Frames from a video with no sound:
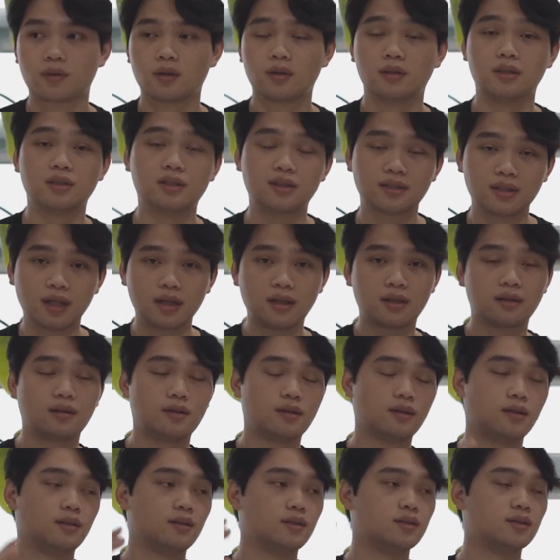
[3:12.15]
The second
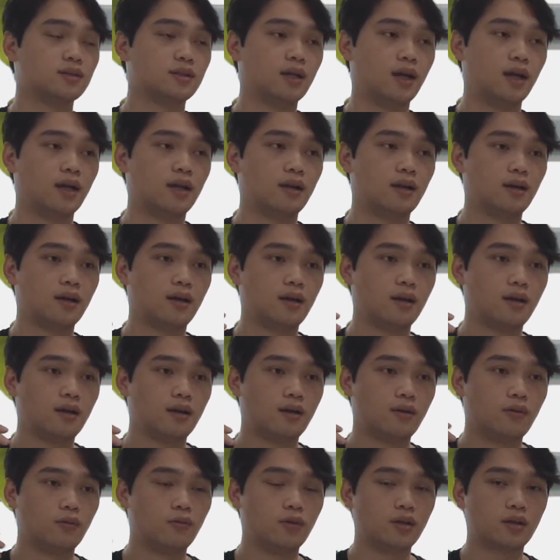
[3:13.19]
thing is that
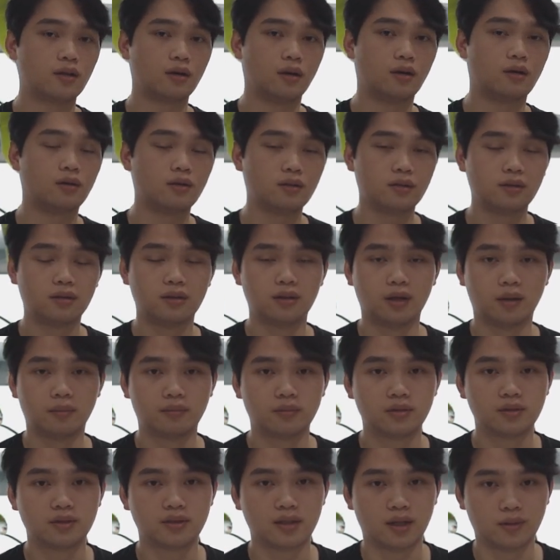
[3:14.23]
with all the
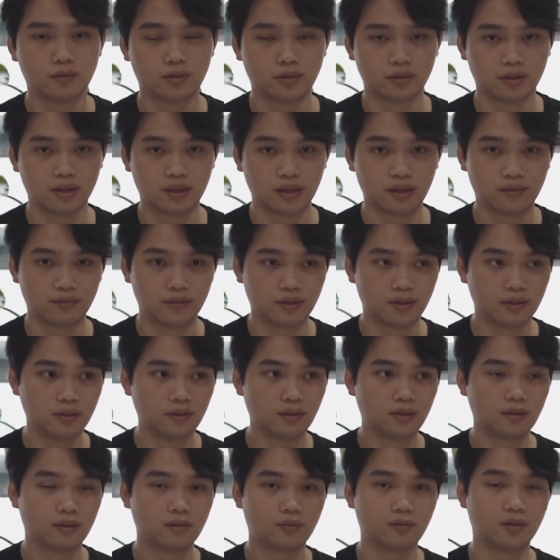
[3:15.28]
numbers that we're
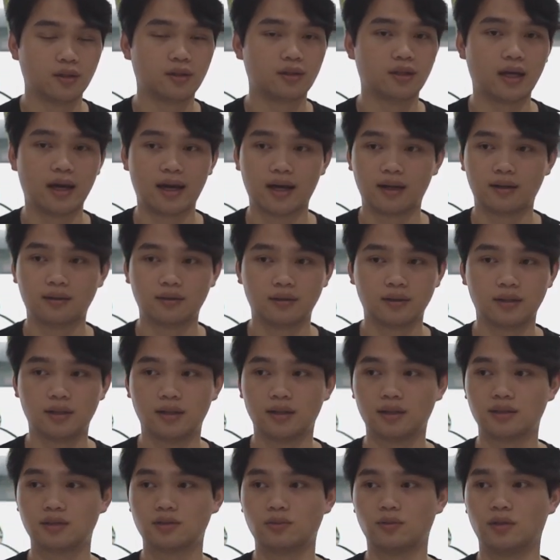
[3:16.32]
given, with the
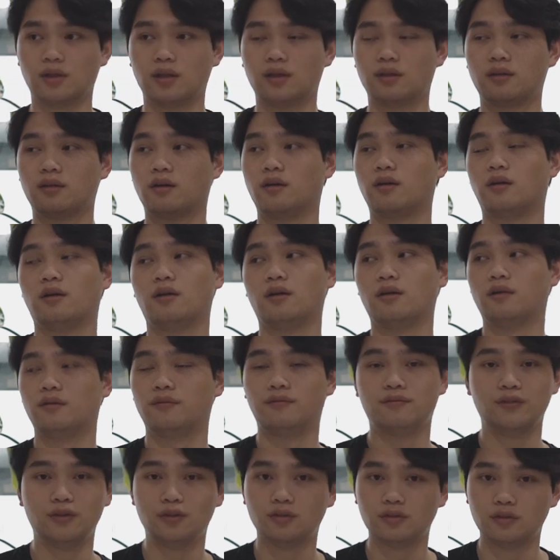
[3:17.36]
analytics, with
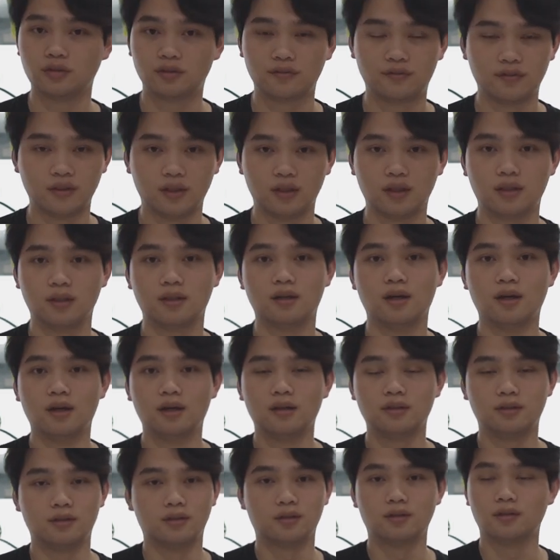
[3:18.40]
our views feed,
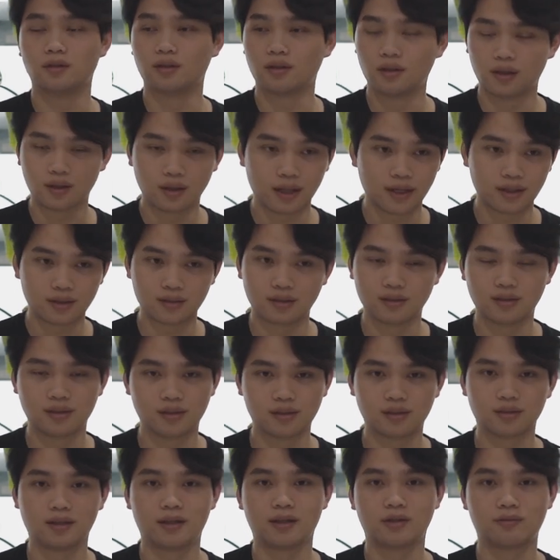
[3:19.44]
you know, the like to
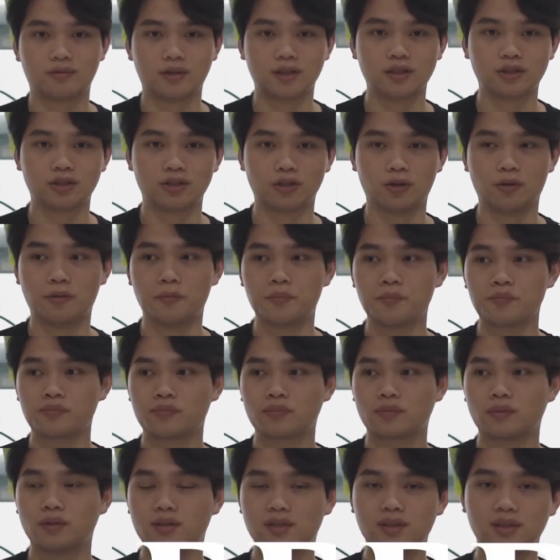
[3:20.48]
dislike ratio,
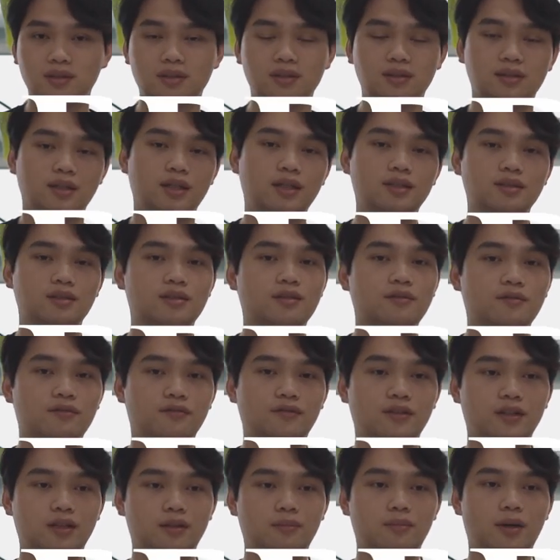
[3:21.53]
this is instant
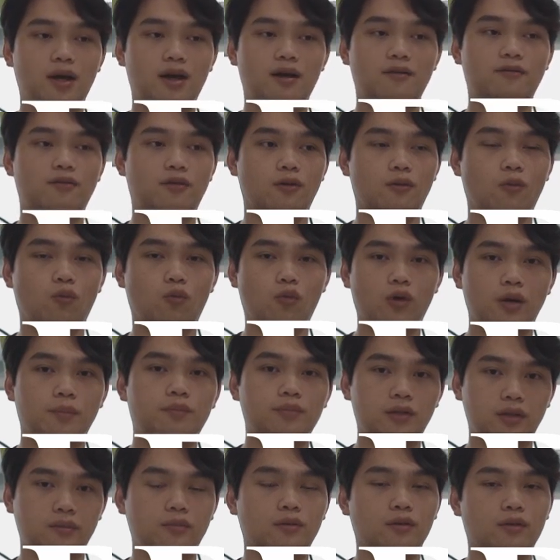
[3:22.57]
feedback for
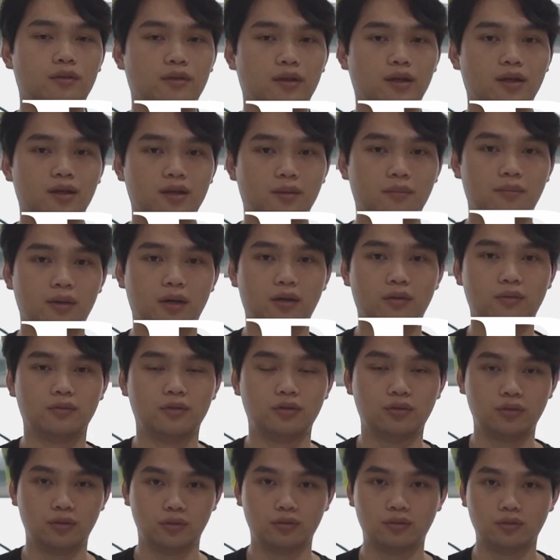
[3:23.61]
what people think
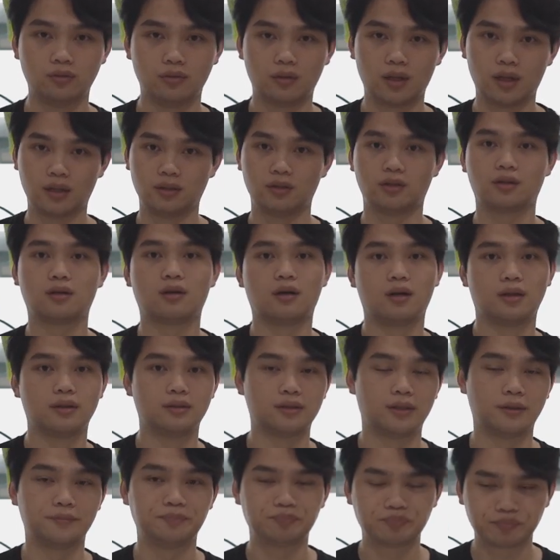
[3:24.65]
about you and your
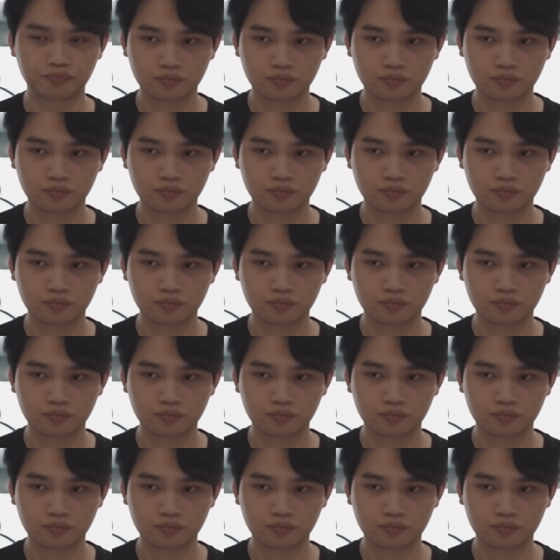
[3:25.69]
content.